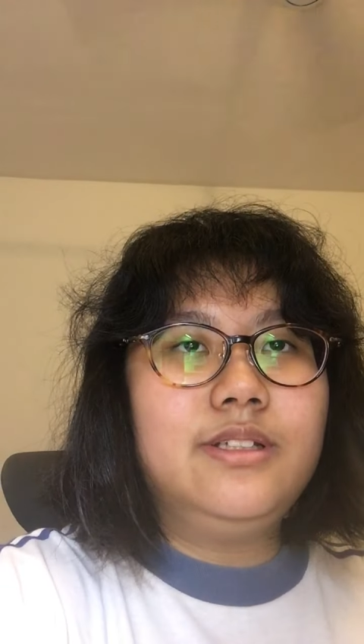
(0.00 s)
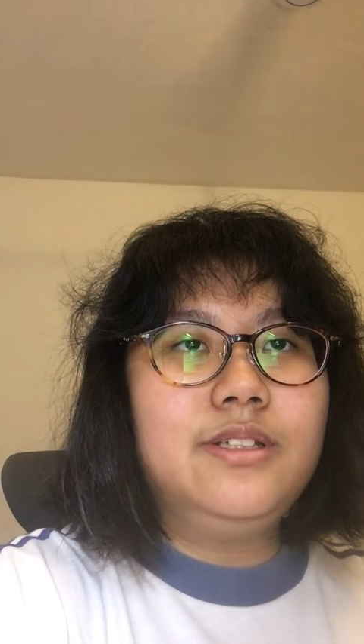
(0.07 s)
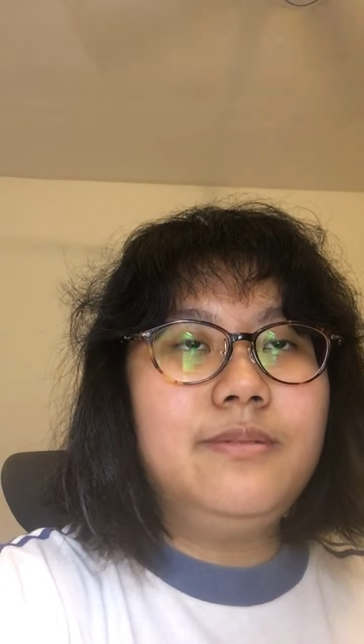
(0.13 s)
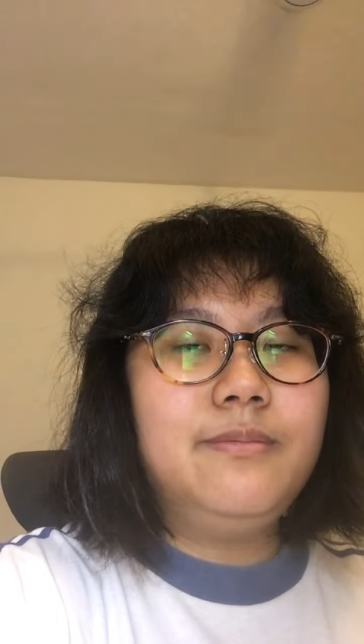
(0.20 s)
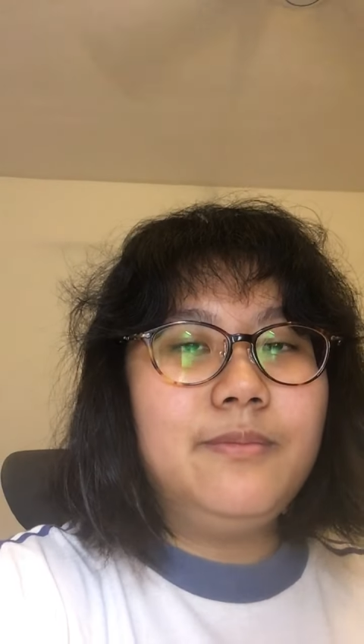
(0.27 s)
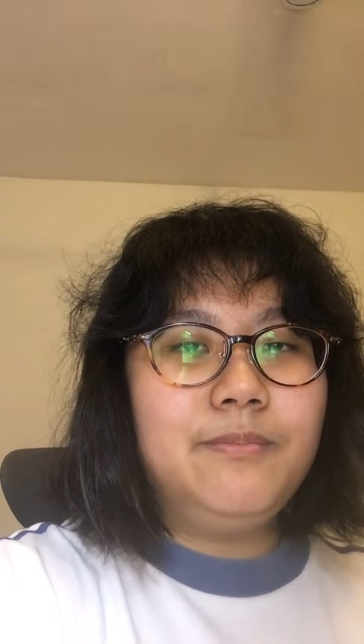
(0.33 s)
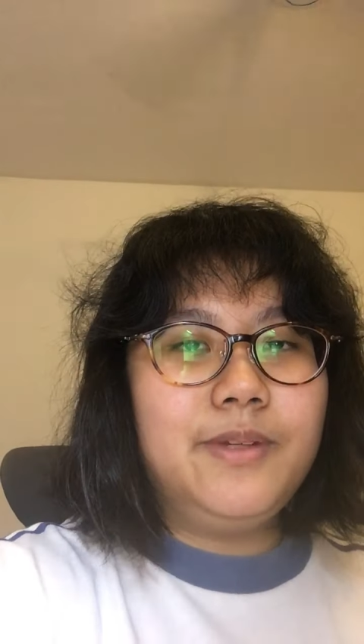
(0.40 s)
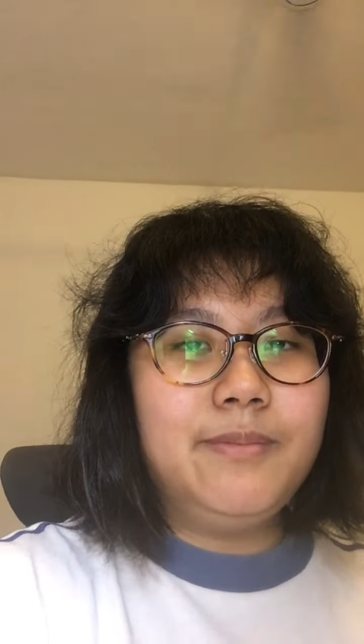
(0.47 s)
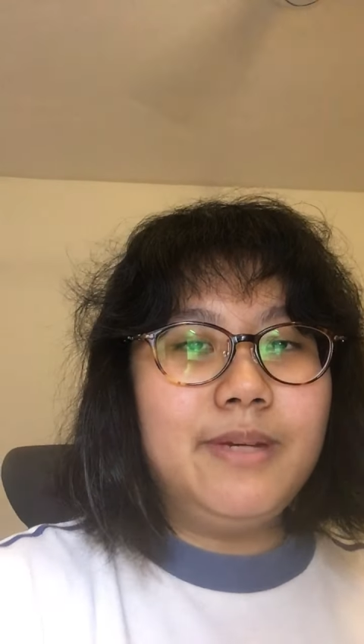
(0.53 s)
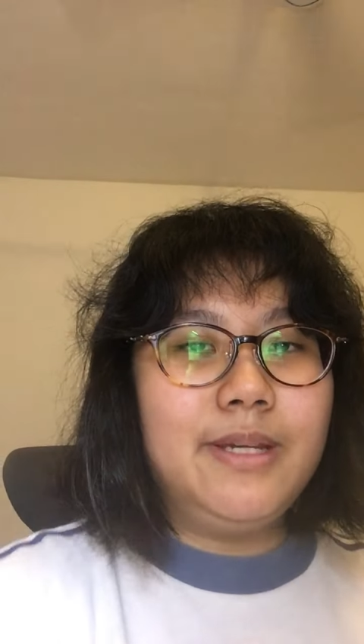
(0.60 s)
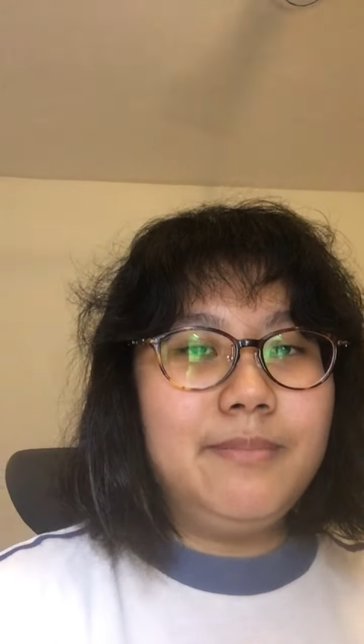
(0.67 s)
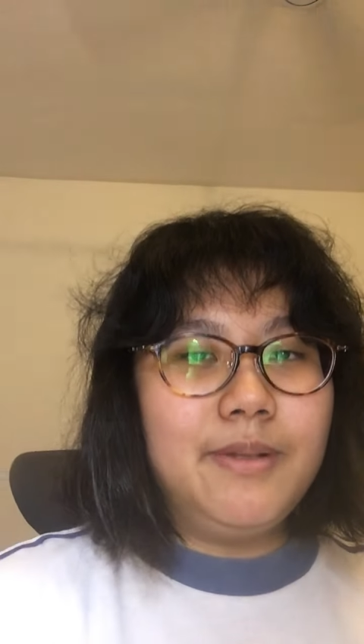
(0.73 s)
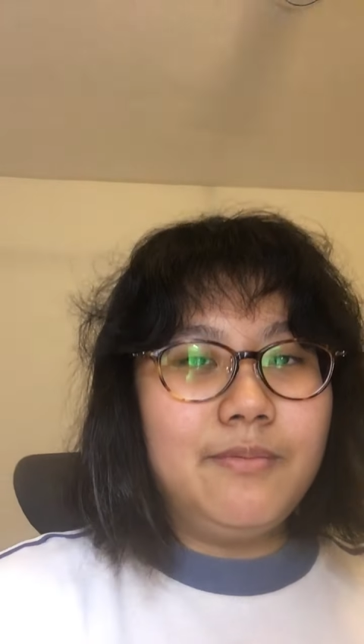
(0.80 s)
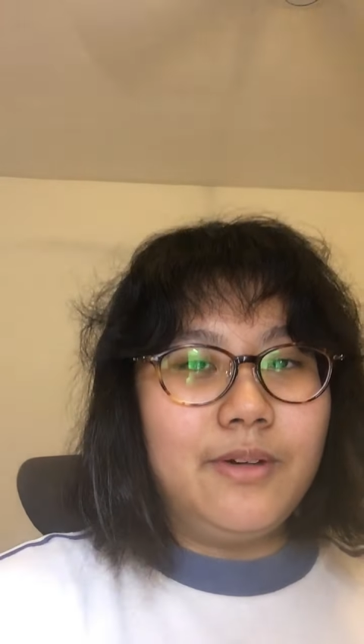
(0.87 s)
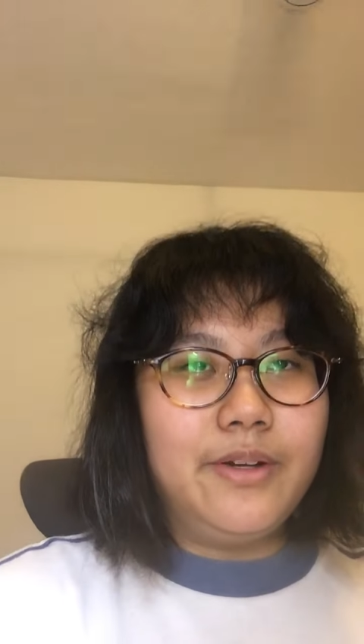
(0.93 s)
You
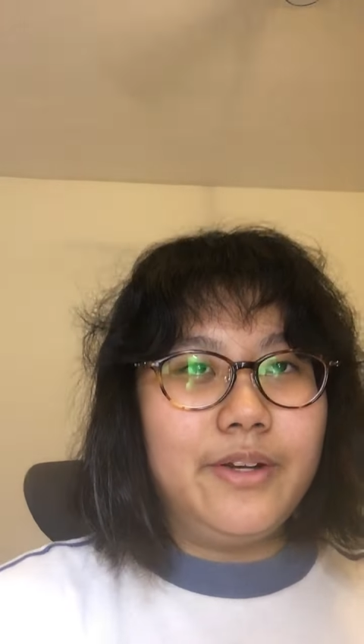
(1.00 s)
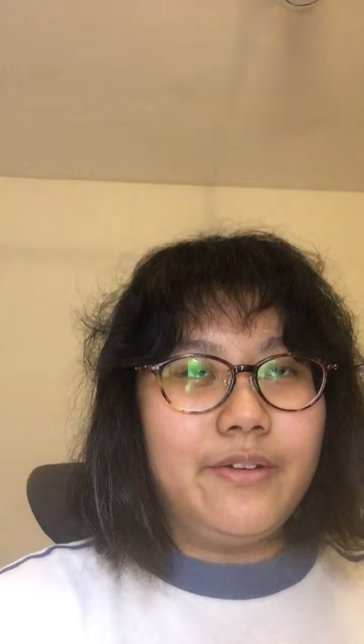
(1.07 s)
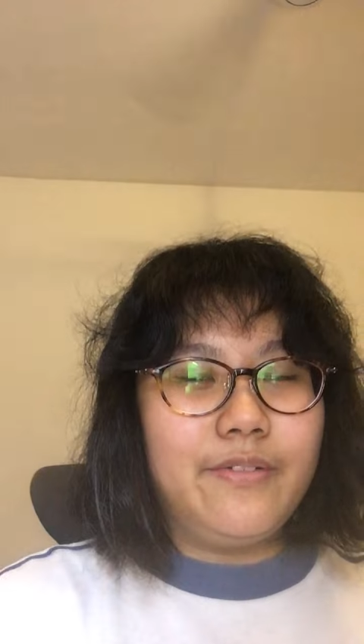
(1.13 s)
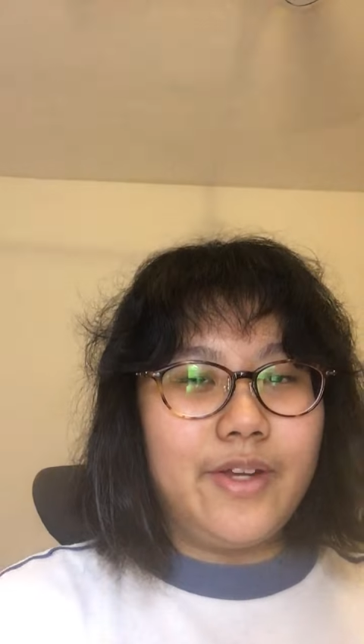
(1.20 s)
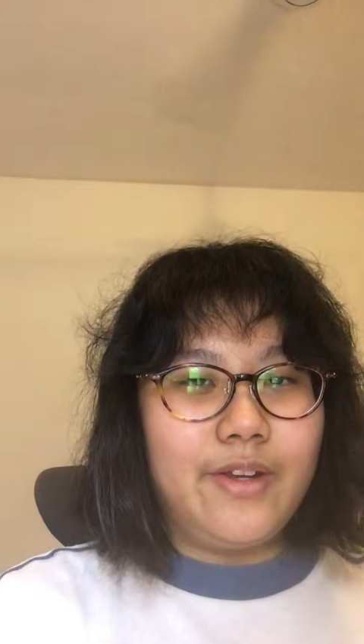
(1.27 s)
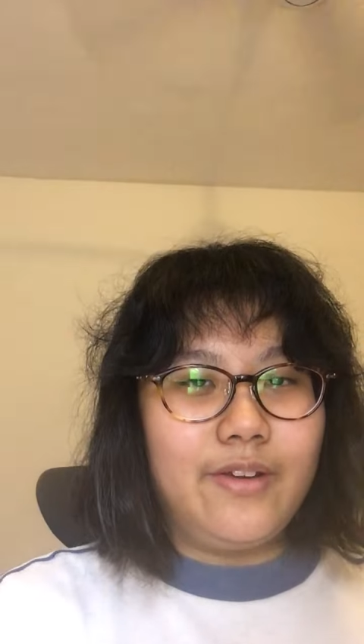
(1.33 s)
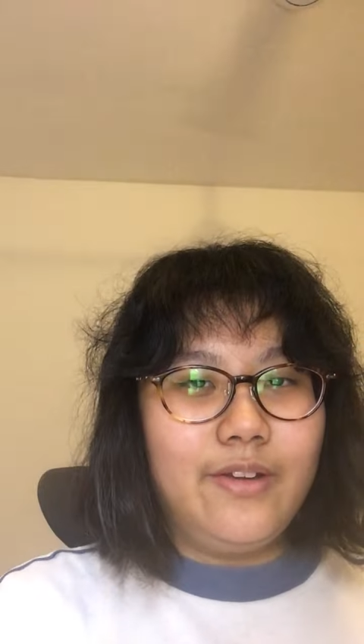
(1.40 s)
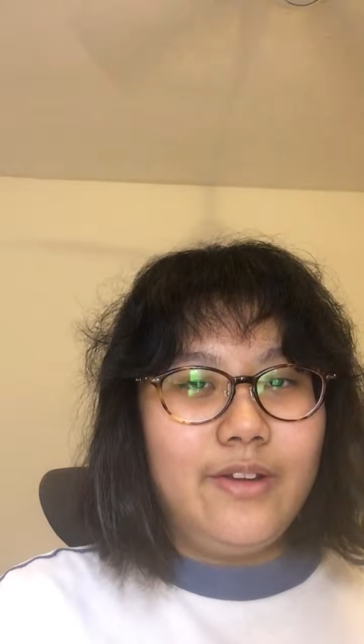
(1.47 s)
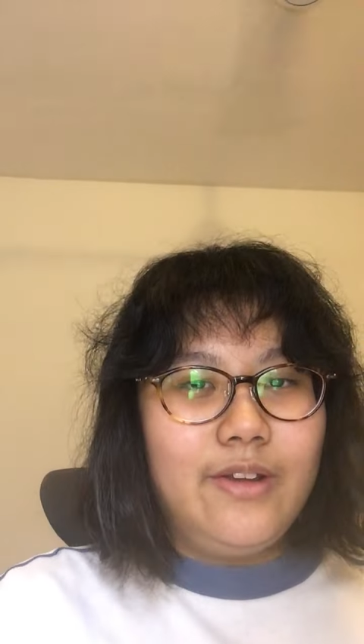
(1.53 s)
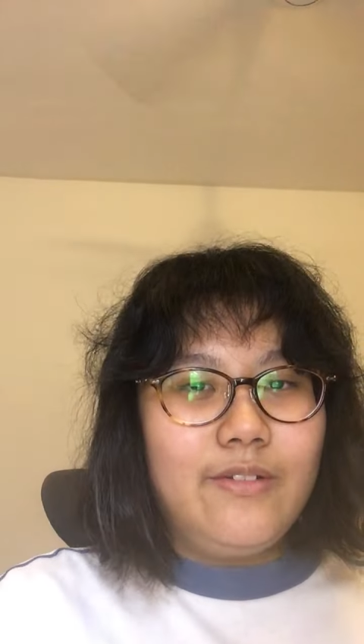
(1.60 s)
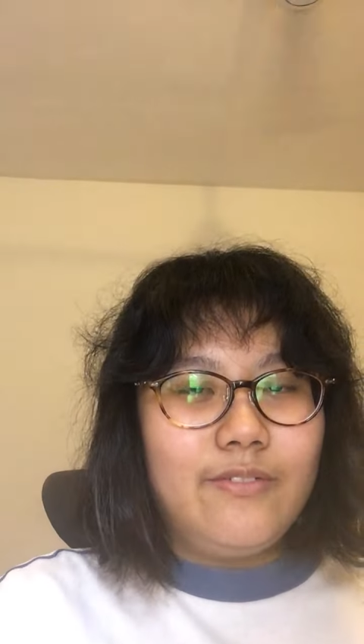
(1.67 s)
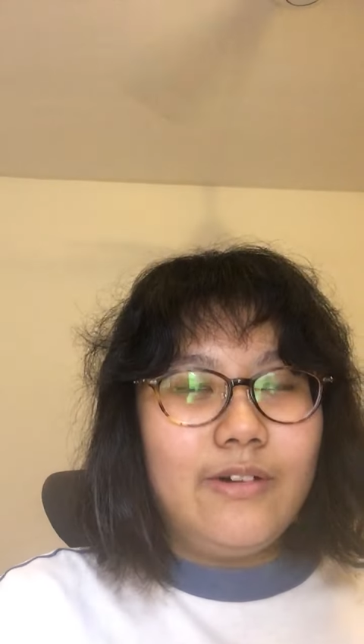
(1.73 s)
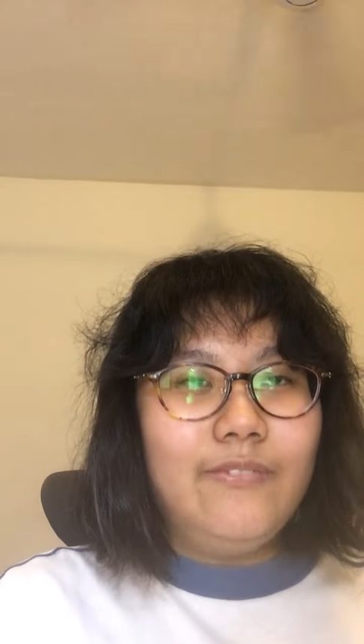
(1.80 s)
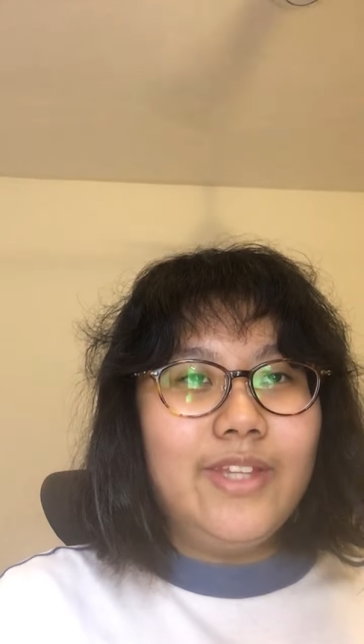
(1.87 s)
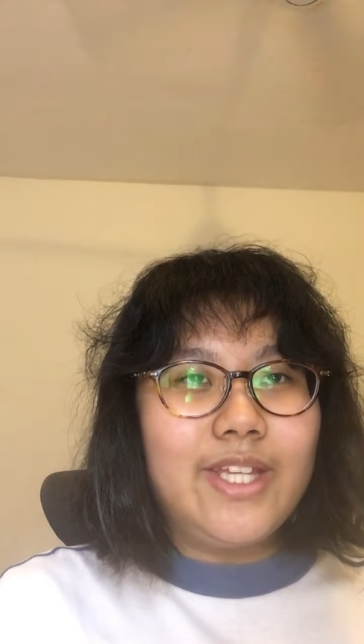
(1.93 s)
may be wondering,
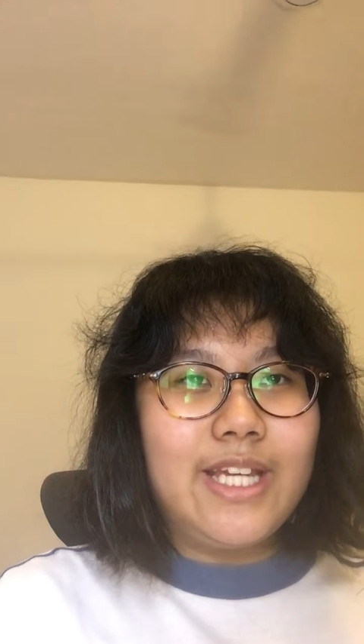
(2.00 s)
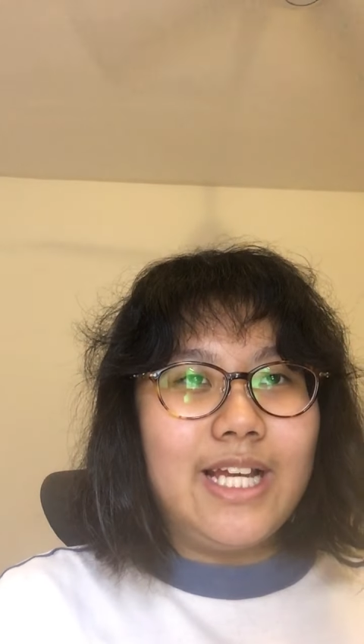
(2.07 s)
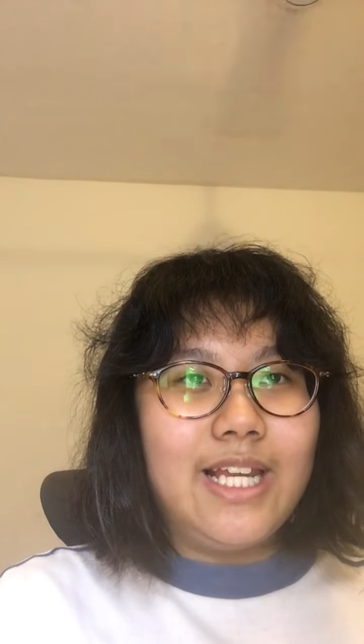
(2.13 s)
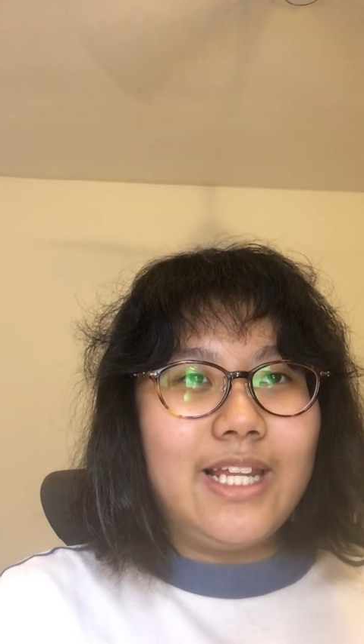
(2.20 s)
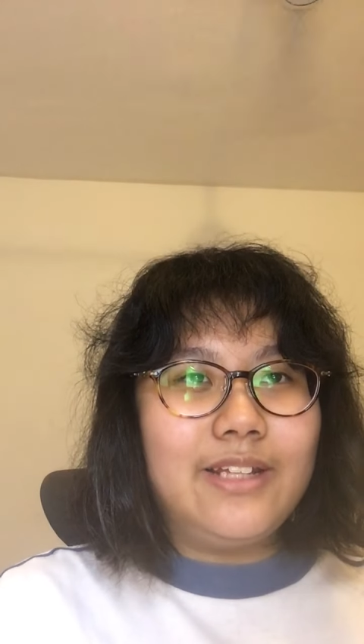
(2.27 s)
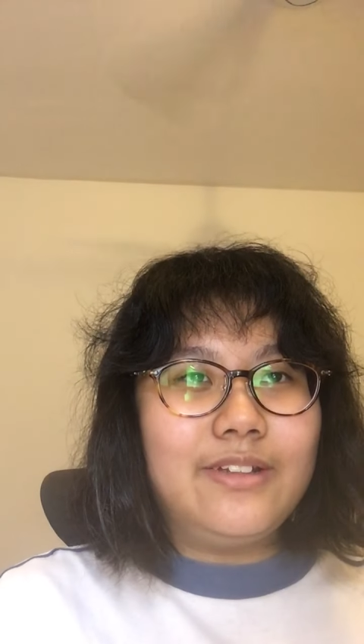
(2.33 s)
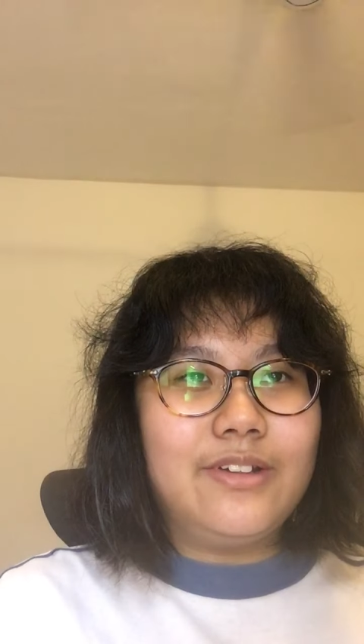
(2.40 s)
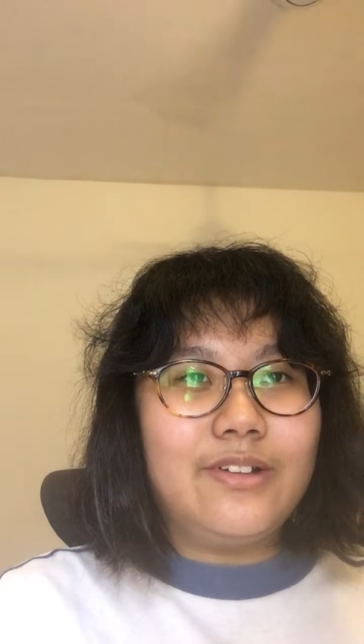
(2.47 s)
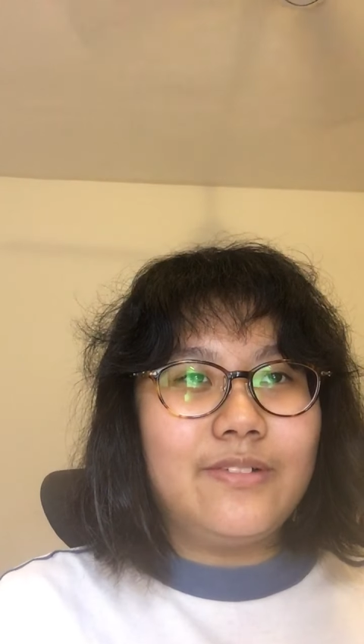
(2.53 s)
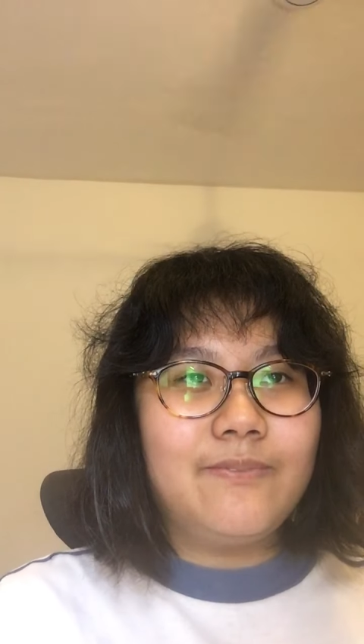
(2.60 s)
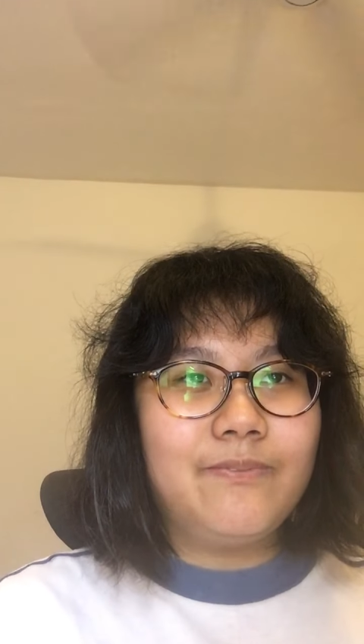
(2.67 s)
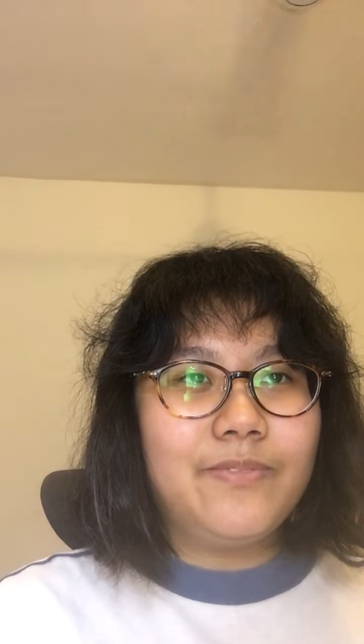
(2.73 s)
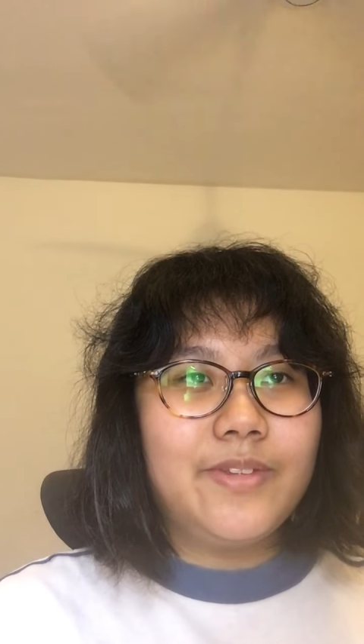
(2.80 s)
from the calendar,